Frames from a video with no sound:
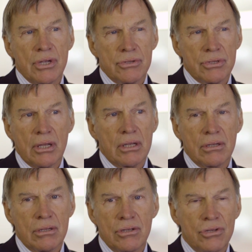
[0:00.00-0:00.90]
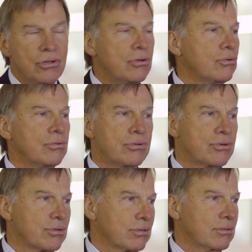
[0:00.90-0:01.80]
is a
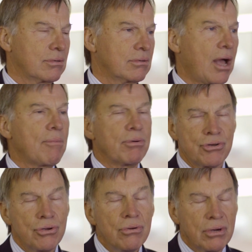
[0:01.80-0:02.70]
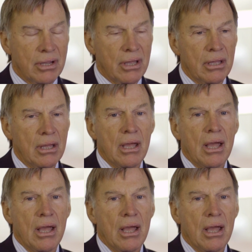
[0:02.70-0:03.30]
huge opportunity,